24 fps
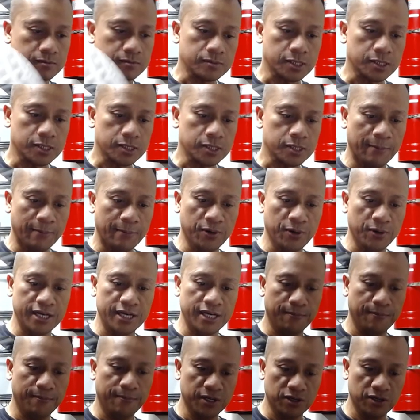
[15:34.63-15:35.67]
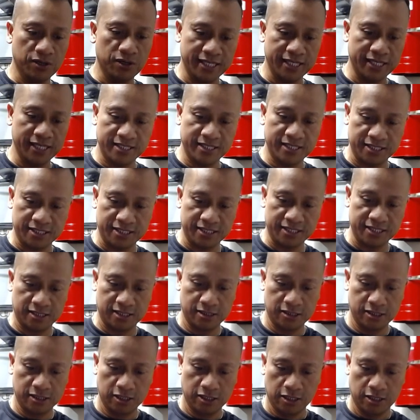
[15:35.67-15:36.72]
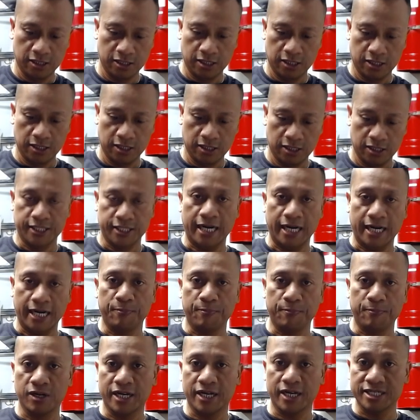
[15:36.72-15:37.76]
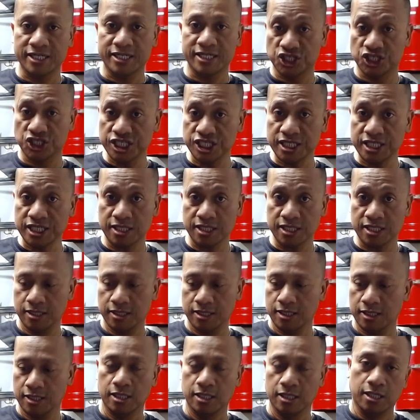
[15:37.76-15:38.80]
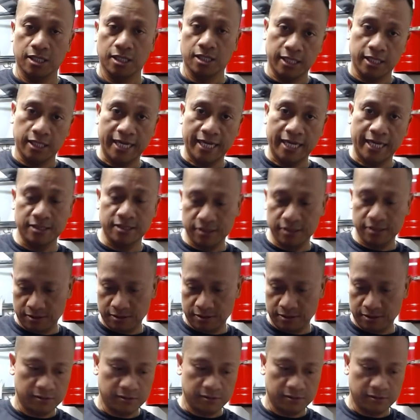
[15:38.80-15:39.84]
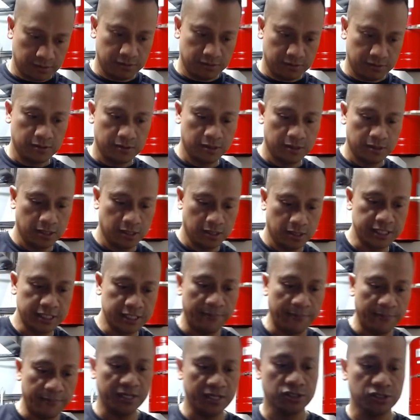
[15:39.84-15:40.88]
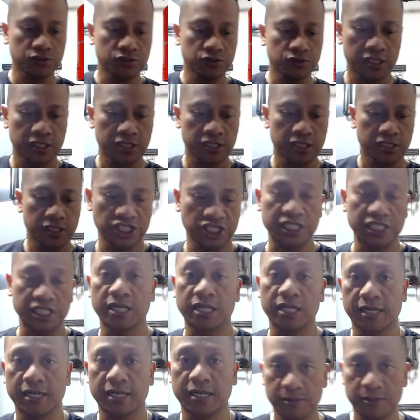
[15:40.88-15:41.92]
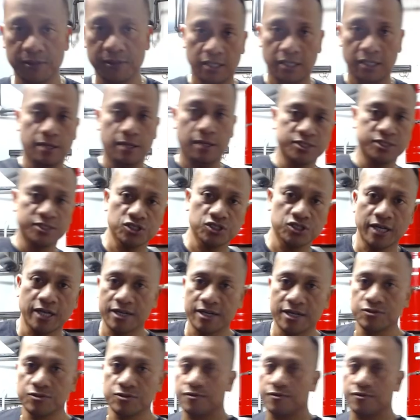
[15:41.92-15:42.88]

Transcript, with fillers: And I put it in the middle like this. Then I put it on the sheet. Then I dip it into the sheet and I'll show you how to do it